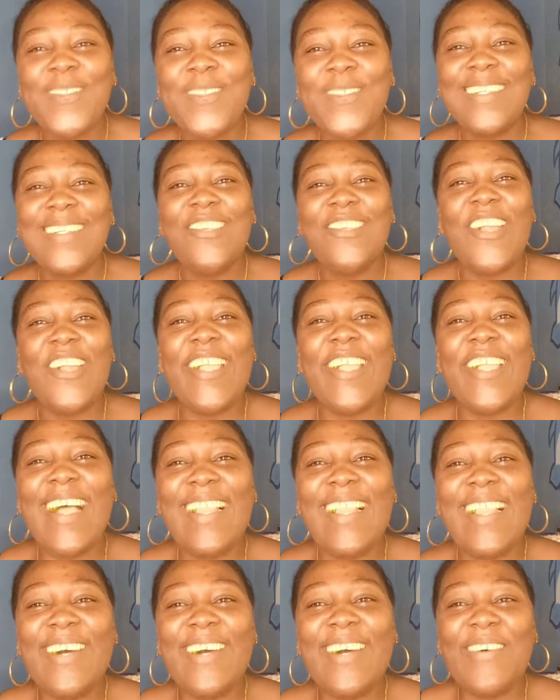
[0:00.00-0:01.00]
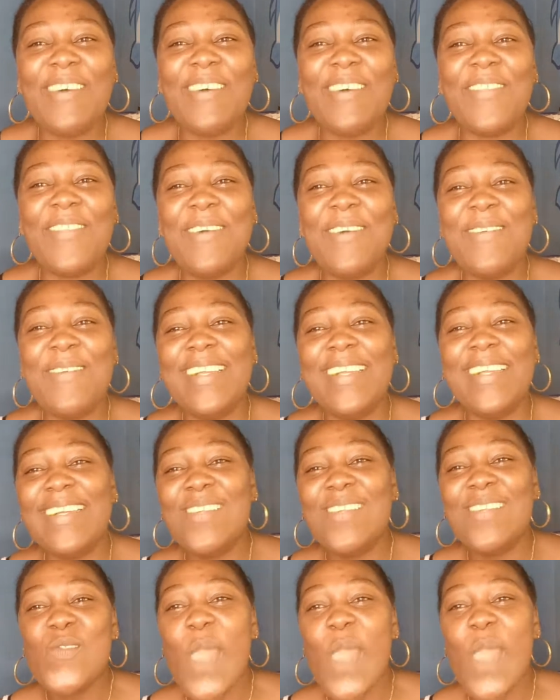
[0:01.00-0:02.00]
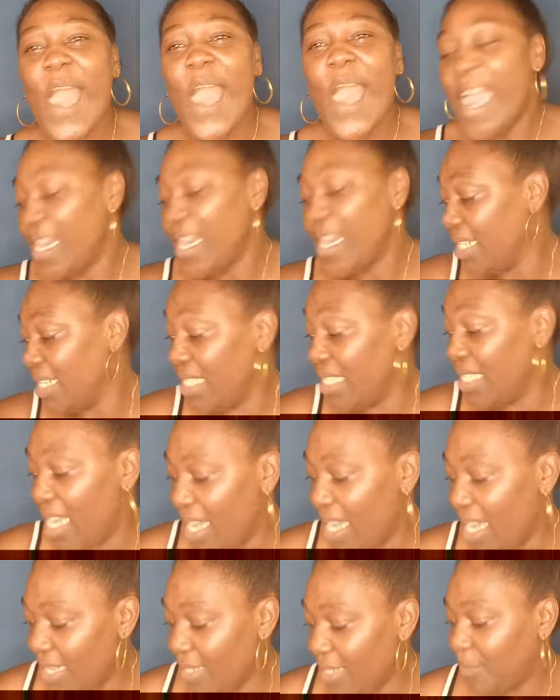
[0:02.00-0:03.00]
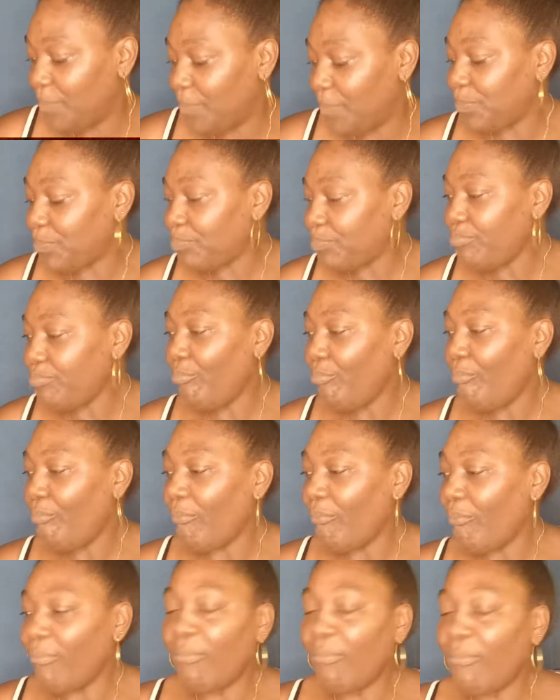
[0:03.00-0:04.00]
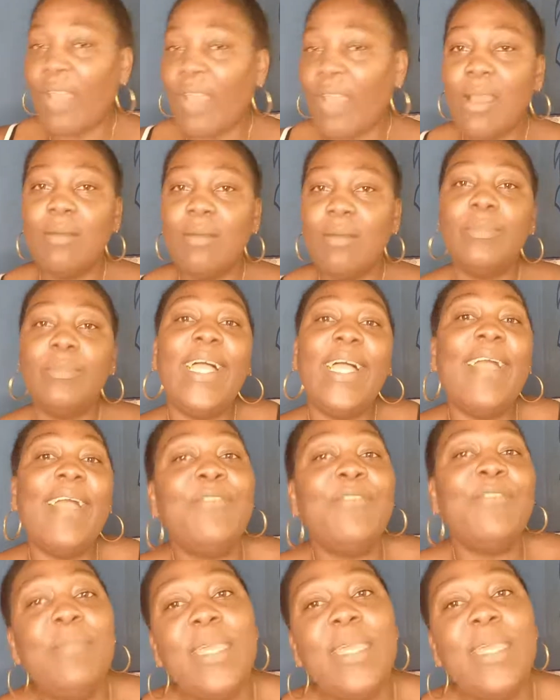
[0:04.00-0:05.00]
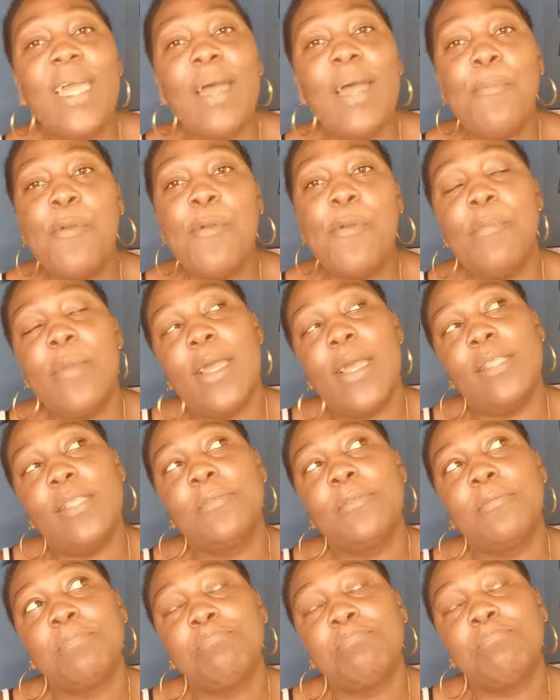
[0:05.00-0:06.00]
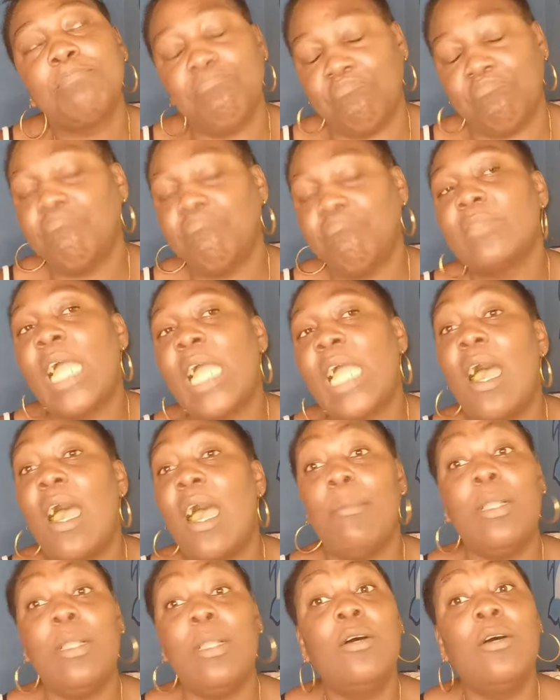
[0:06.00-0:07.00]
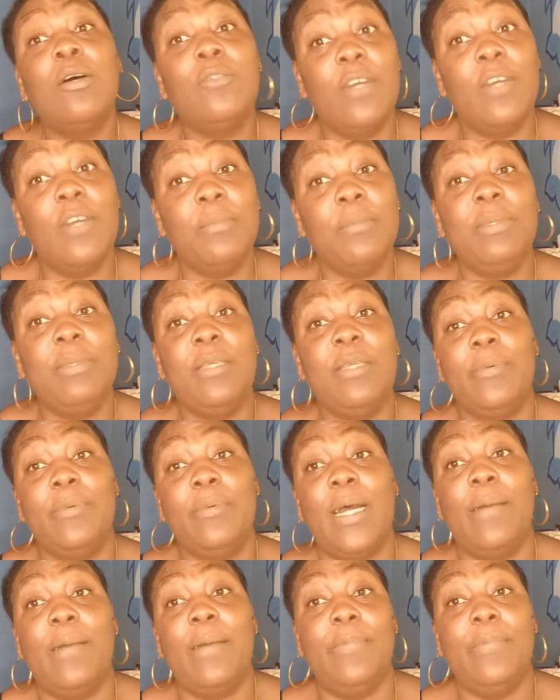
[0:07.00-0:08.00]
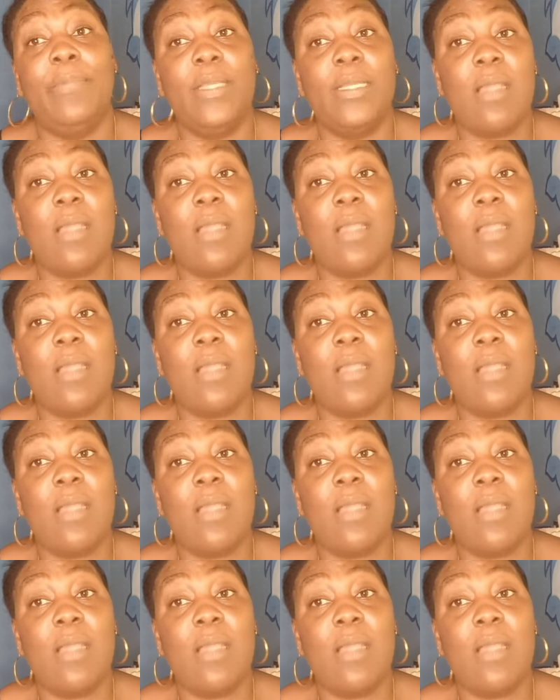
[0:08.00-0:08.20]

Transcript: Should I laugh after me? Yeah. Me like to be happy, man. I love when people happy.